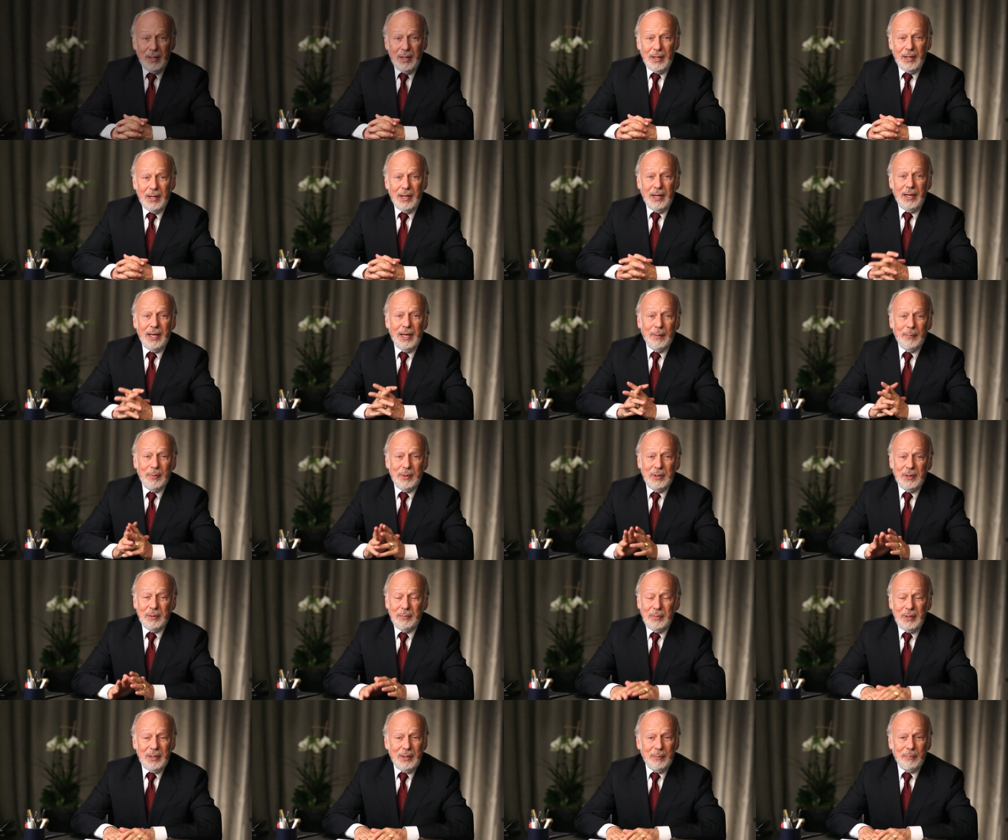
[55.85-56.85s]
And I happen
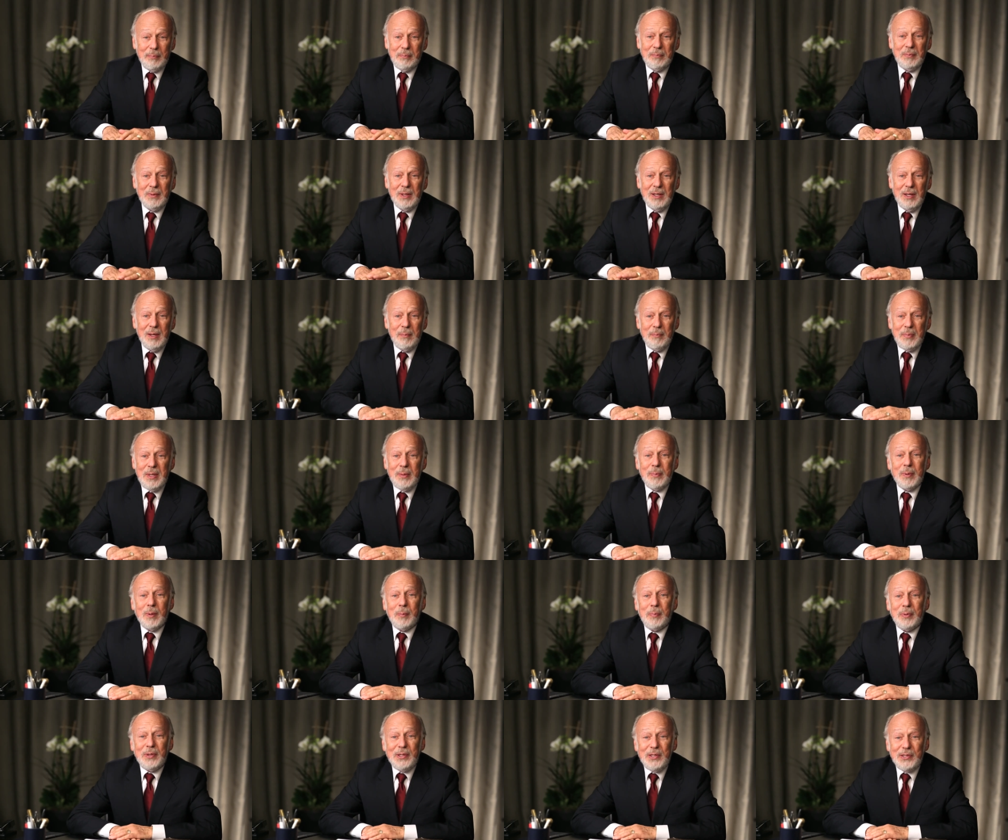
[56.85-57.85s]
to be a
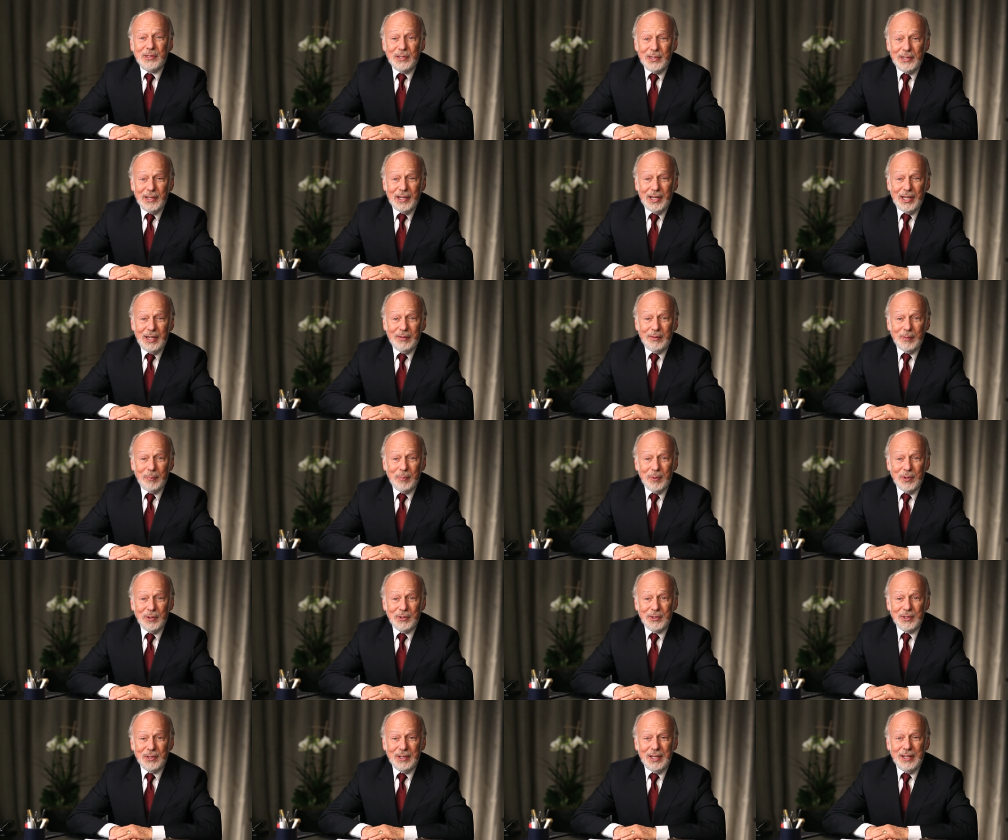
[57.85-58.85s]
people pleasing mm-hmm. kind of a
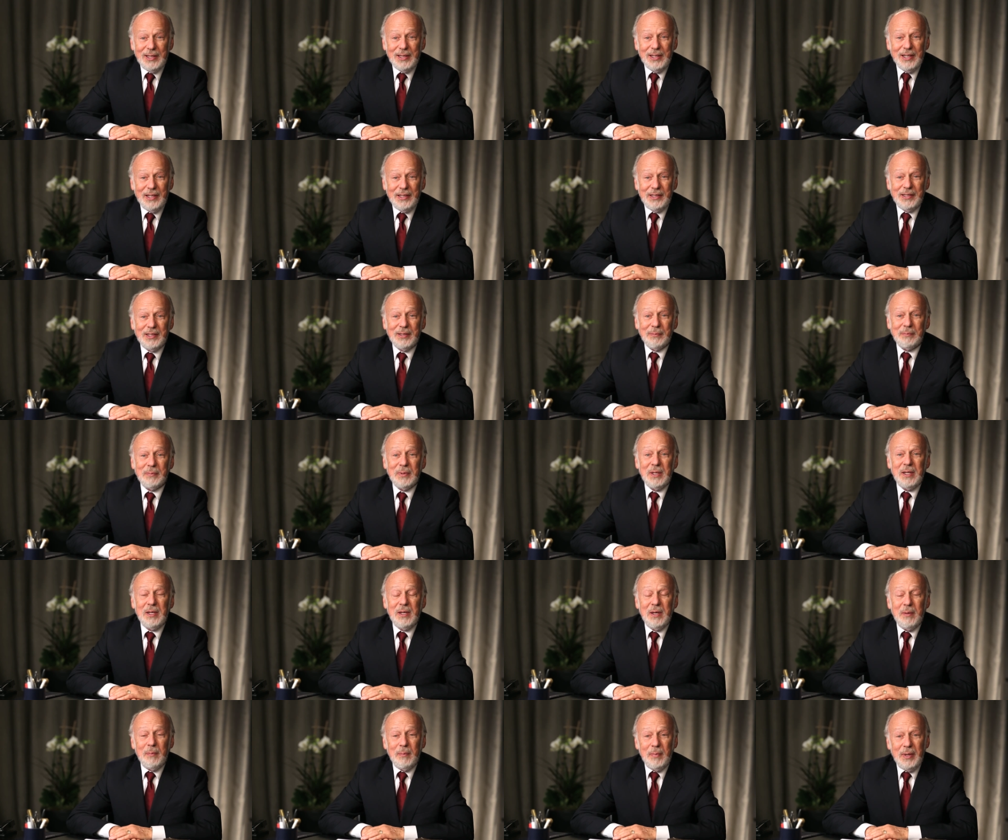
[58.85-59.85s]
person. I like to
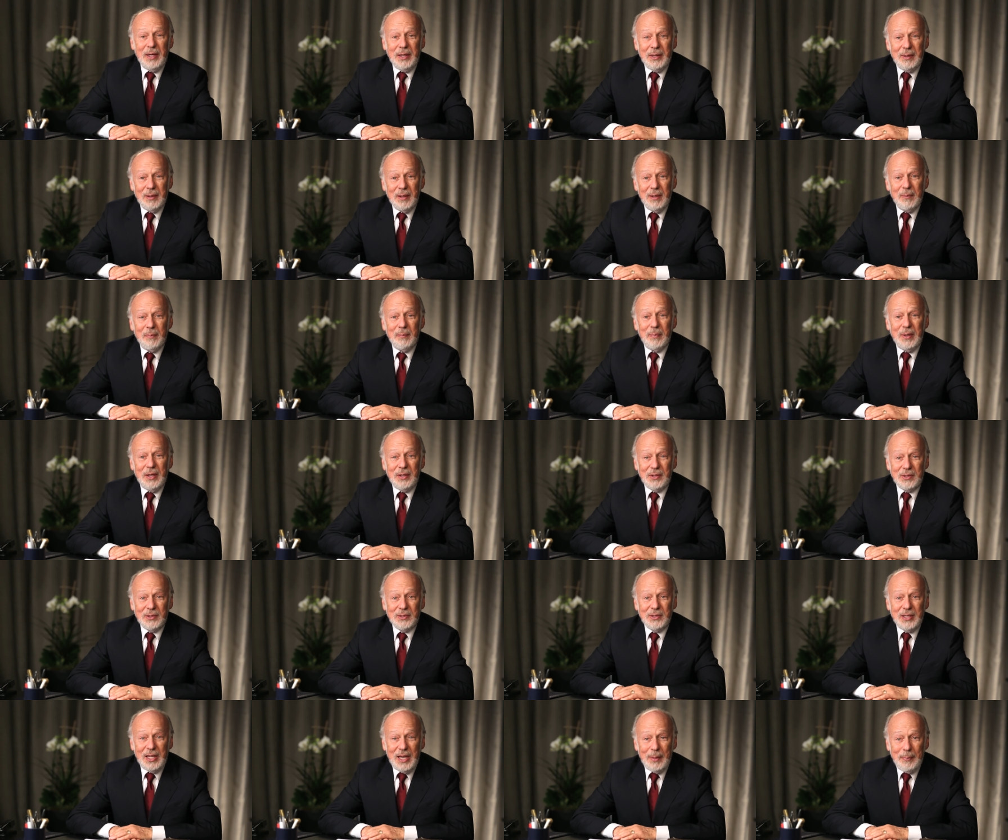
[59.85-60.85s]
make
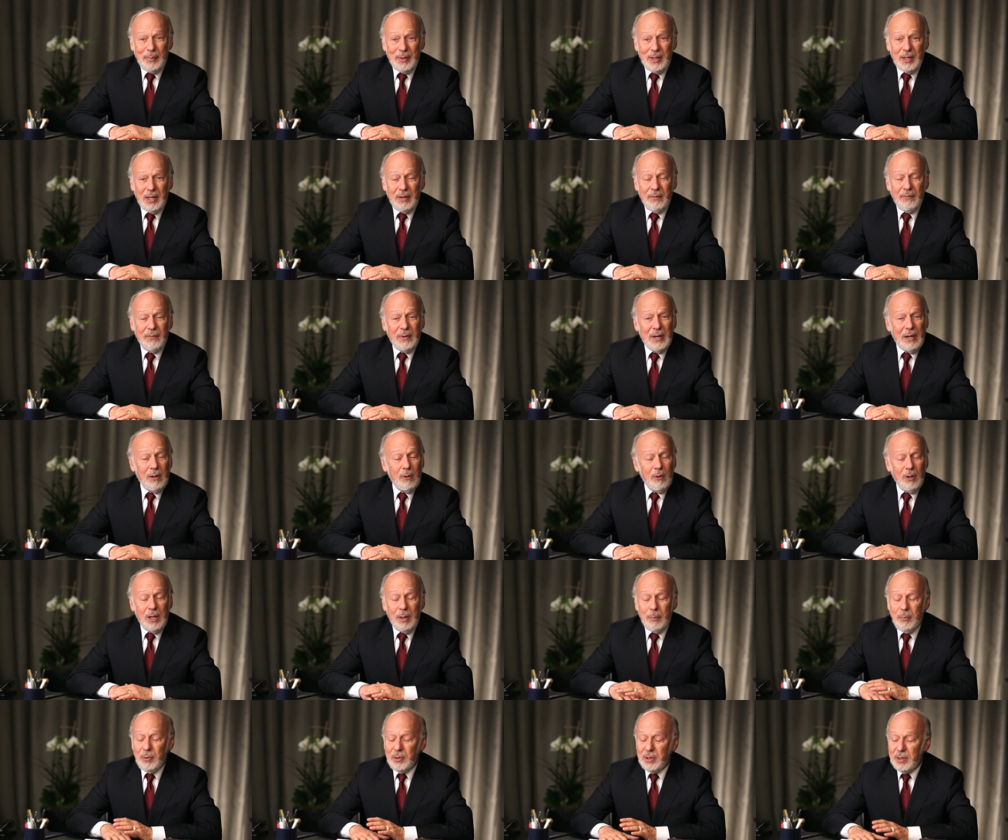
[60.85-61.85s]
patients happy and I
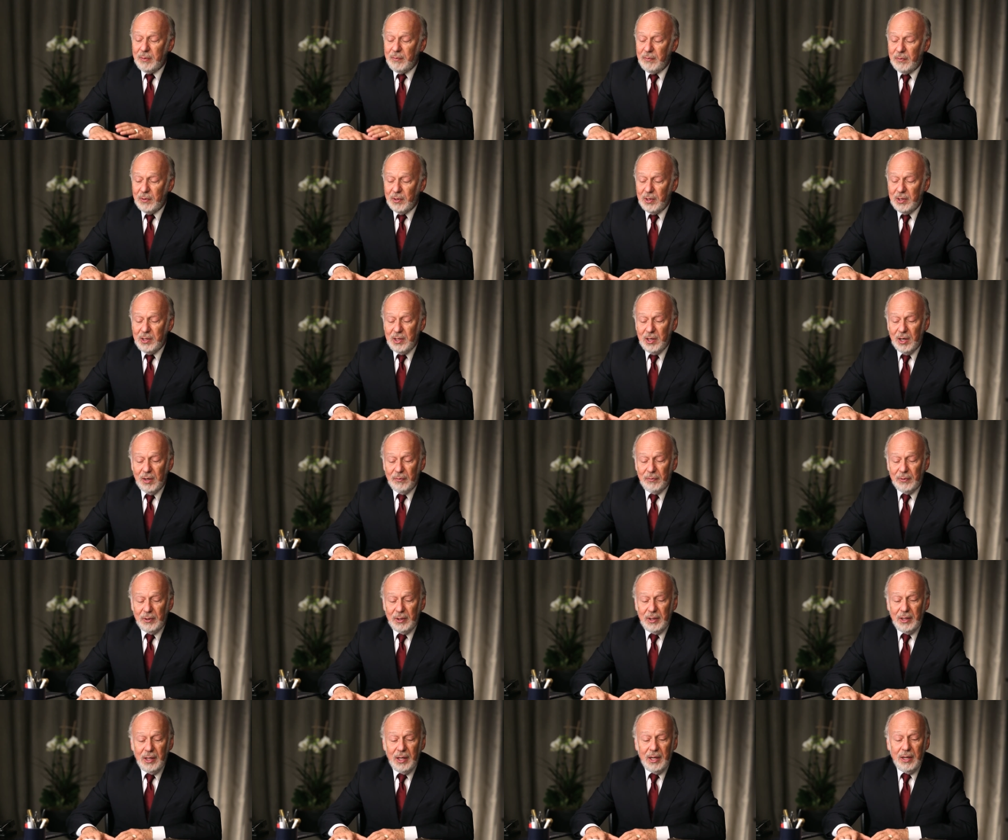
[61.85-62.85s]
follow up with them very carefully.